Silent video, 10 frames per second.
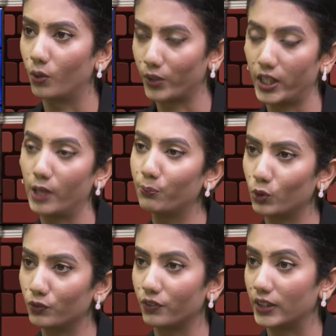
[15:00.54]
we
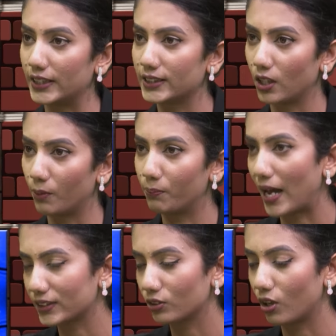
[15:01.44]
improve this
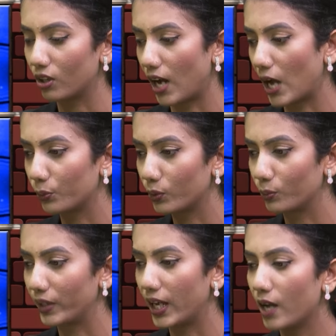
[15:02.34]
pattern, or how will
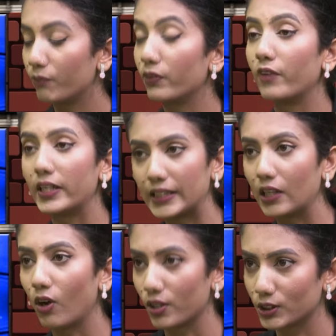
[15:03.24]
be
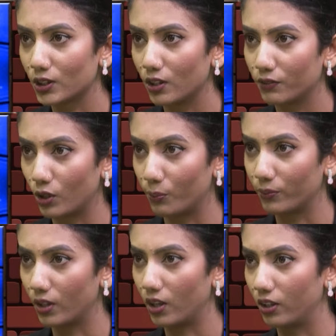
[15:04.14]
preventing us from
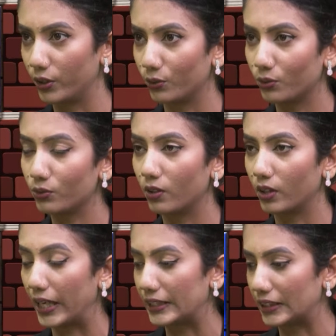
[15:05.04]

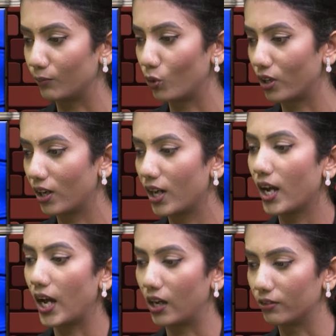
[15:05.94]
getting more
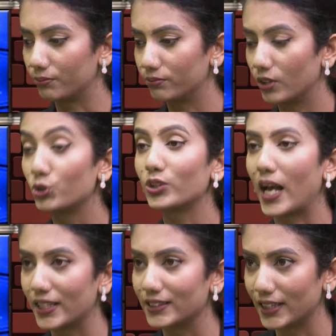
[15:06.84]

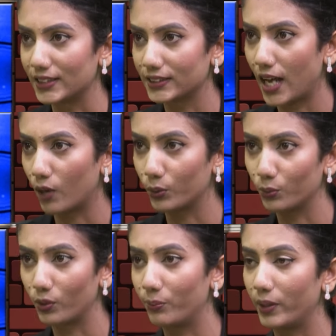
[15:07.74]
challenges? How we
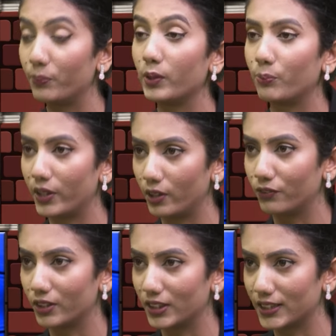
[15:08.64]
will be preparing
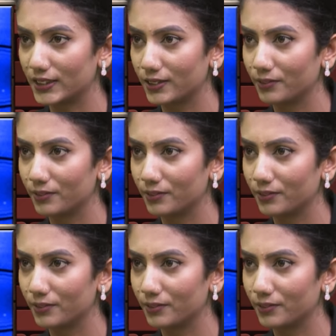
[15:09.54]
for this?